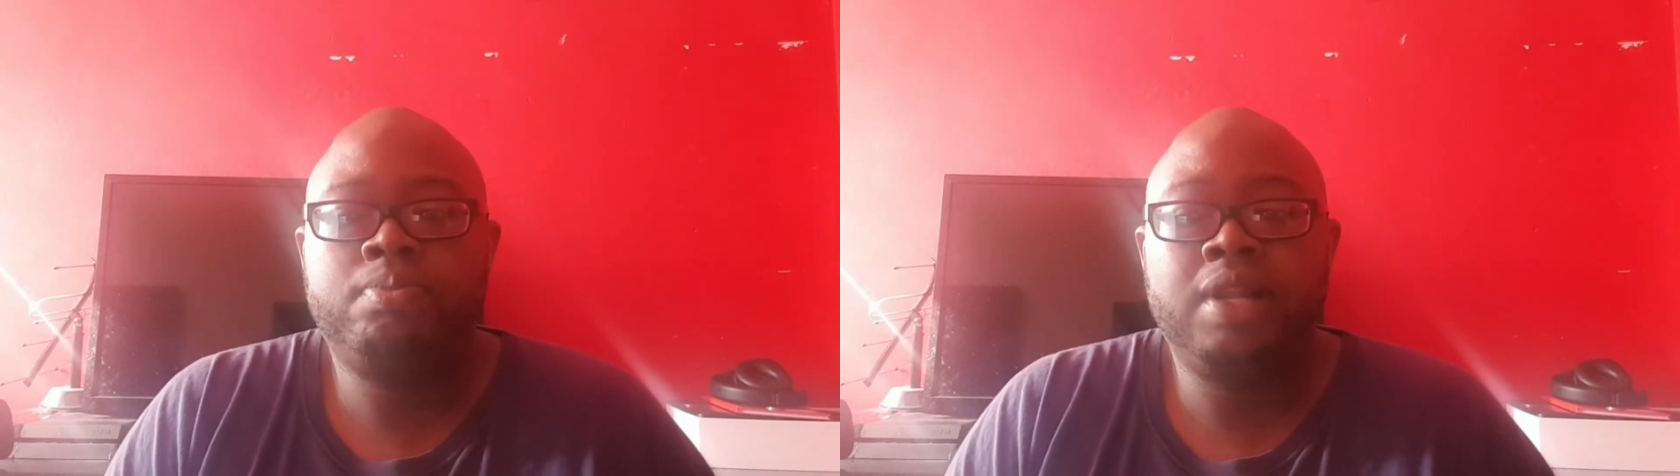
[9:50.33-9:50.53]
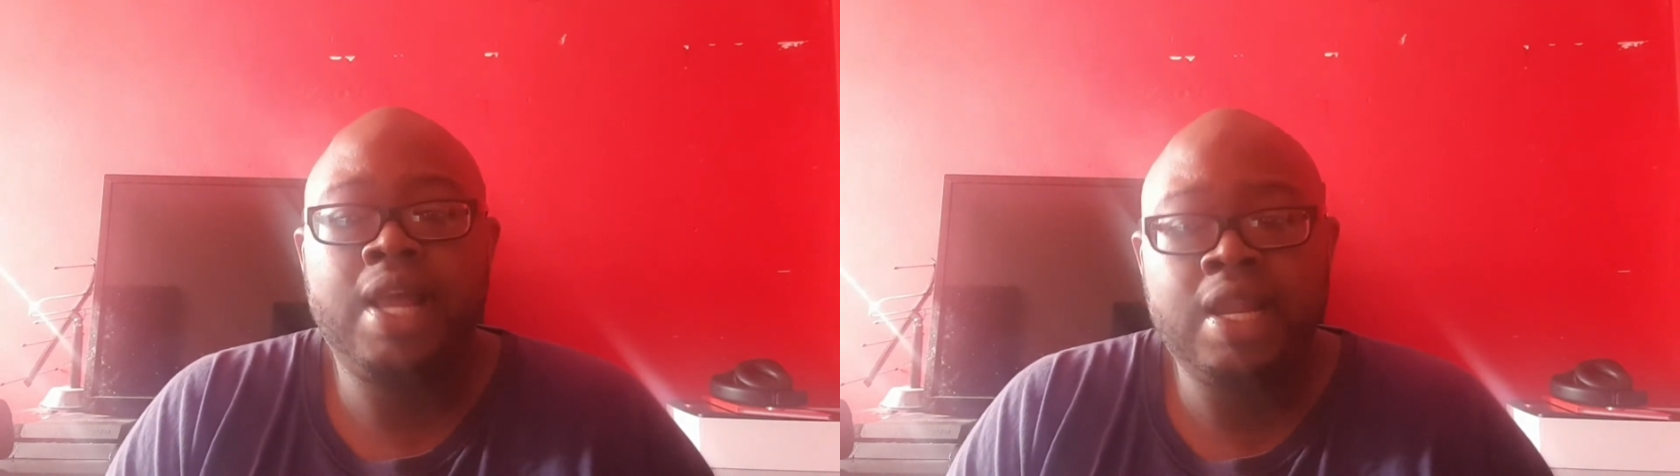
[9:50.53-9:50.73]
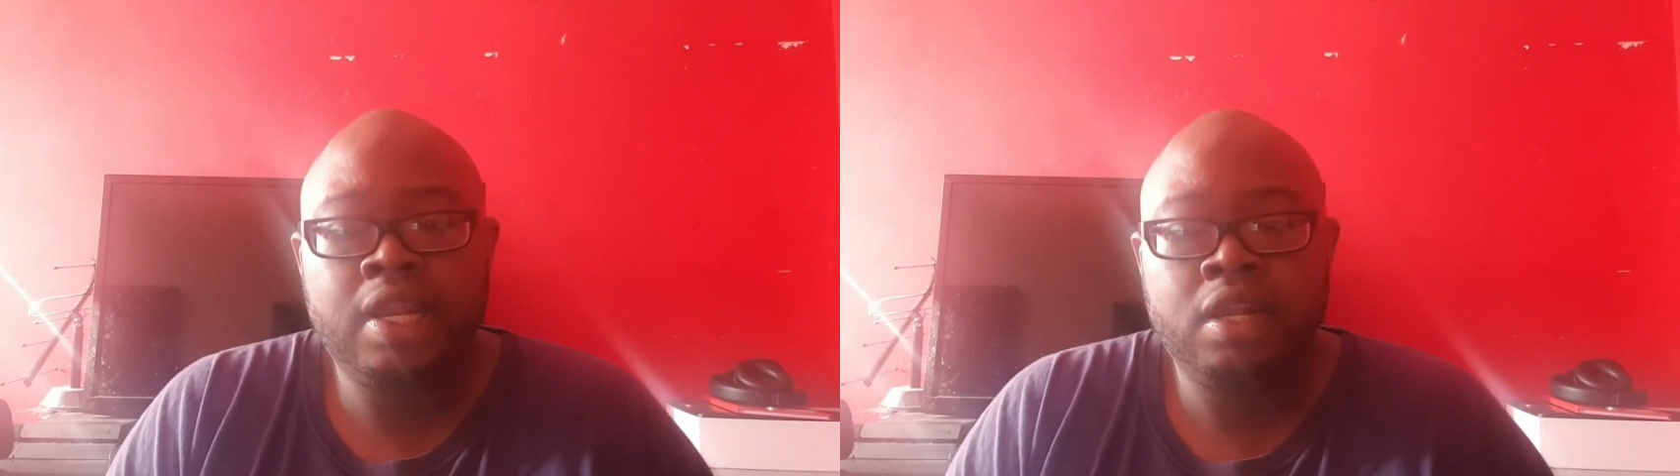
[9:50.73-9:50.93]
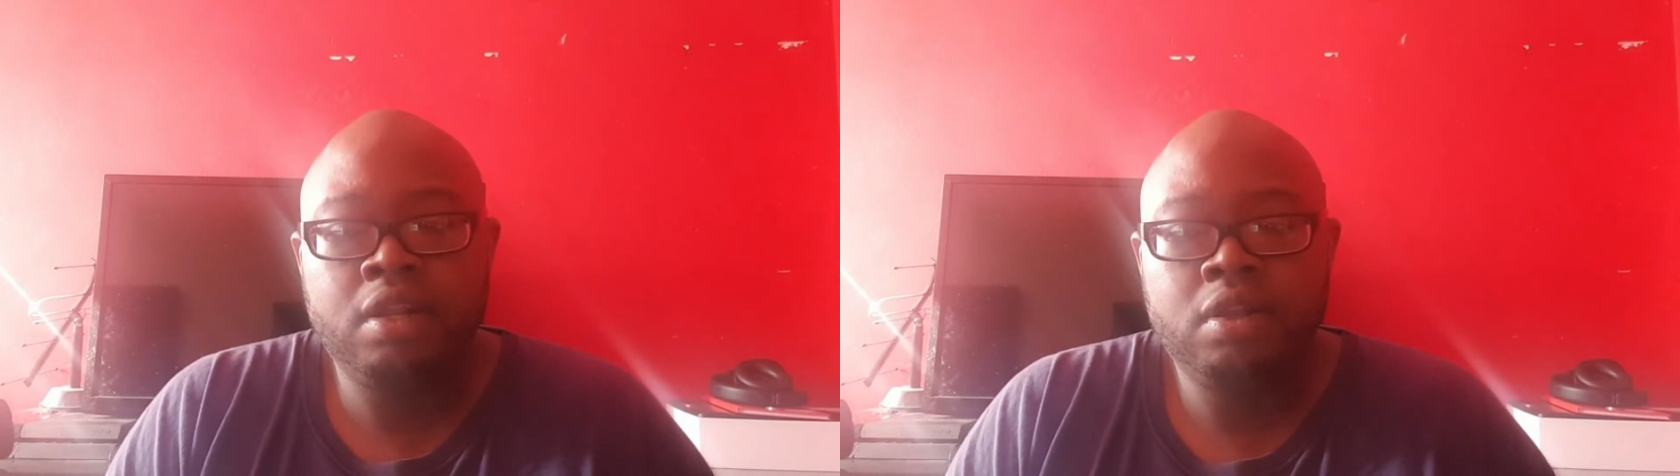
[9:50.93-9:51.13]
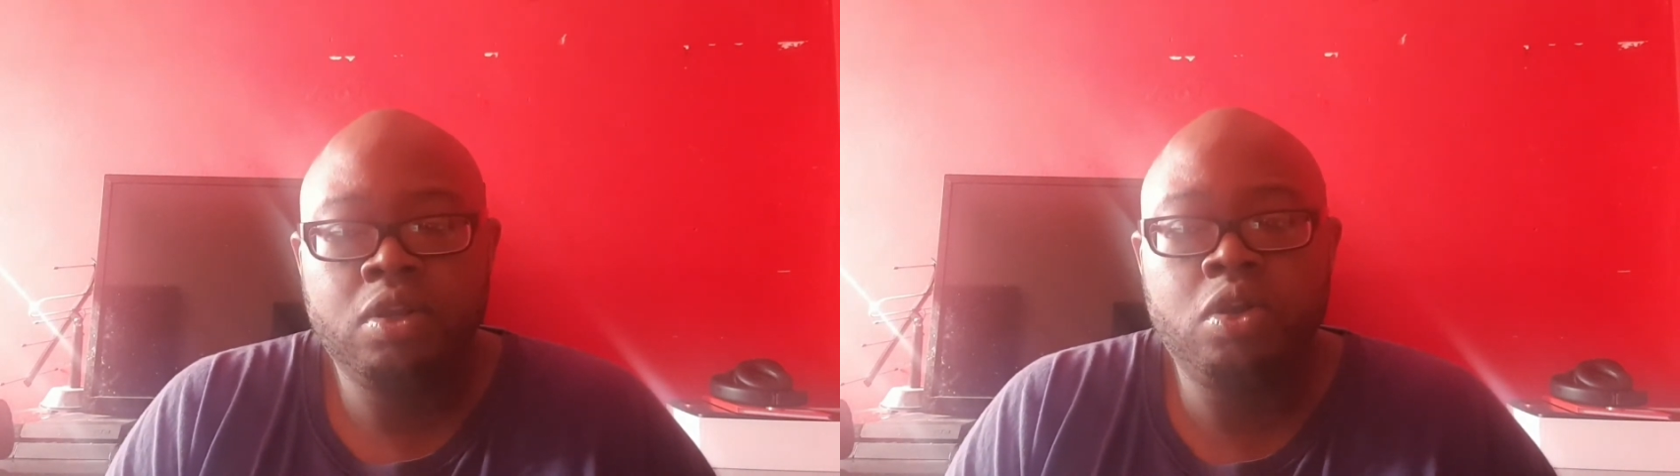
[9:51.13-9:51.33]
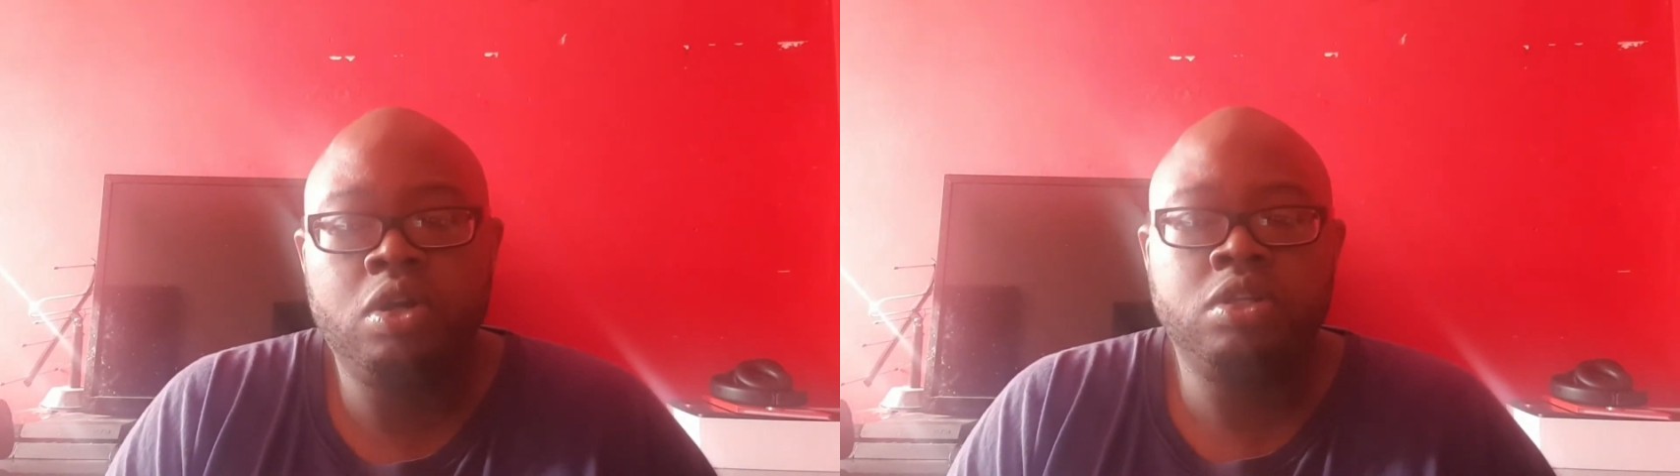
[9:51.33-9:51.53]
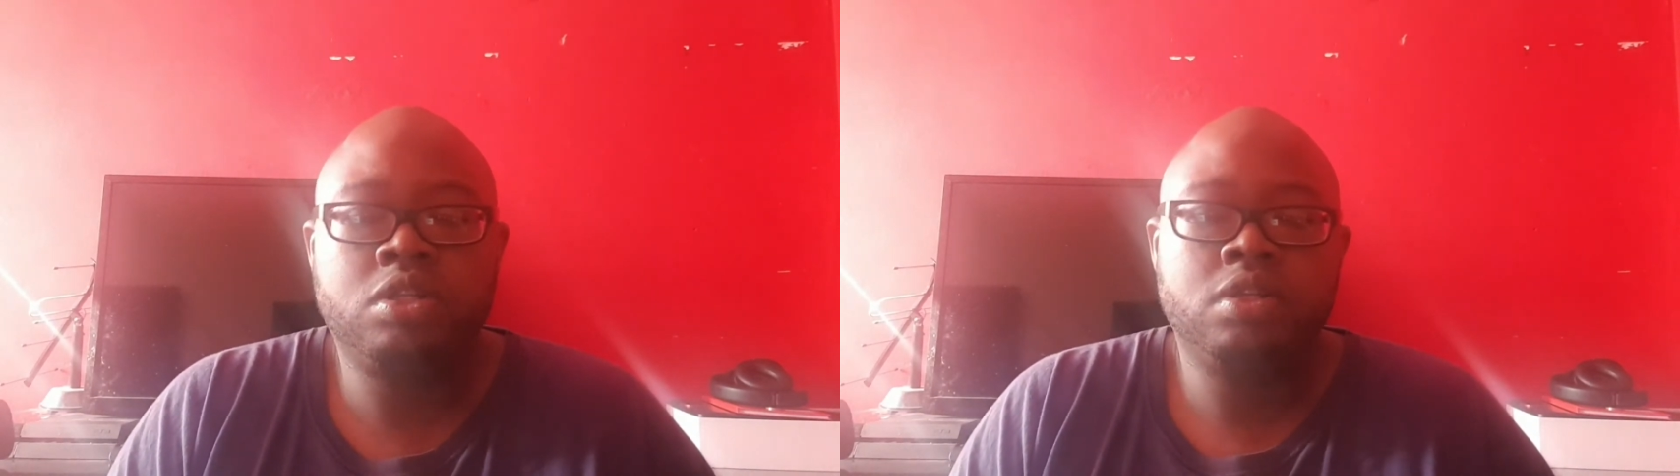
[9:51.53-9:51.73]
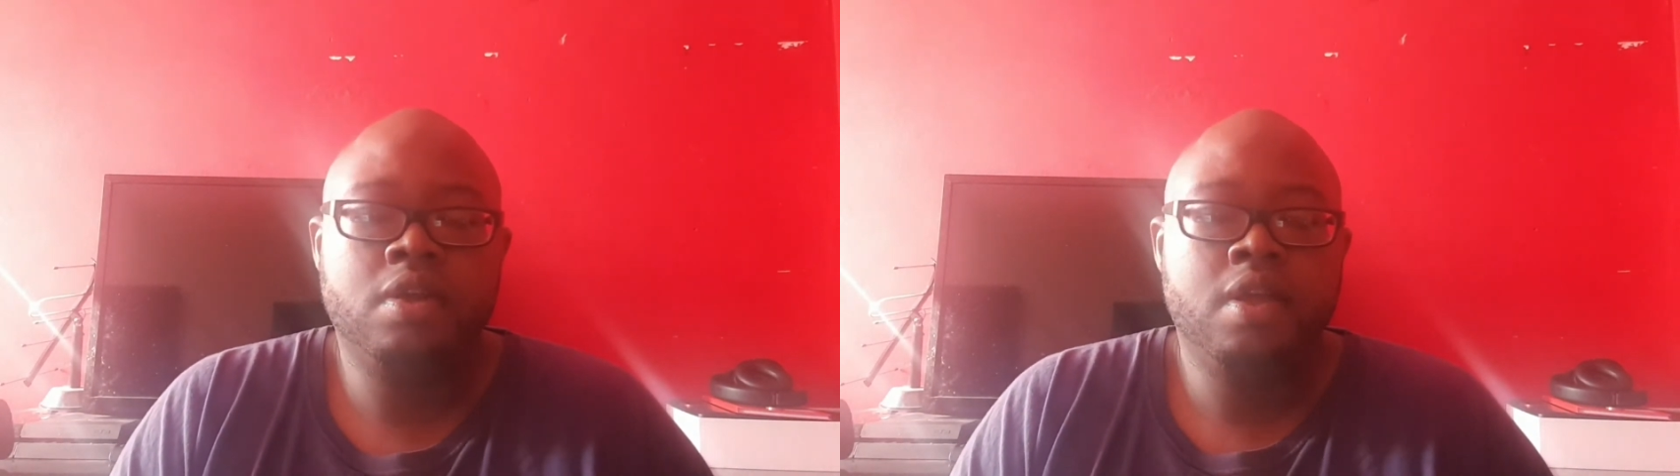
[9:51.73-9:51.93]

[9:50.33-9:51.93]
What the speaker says: planning, because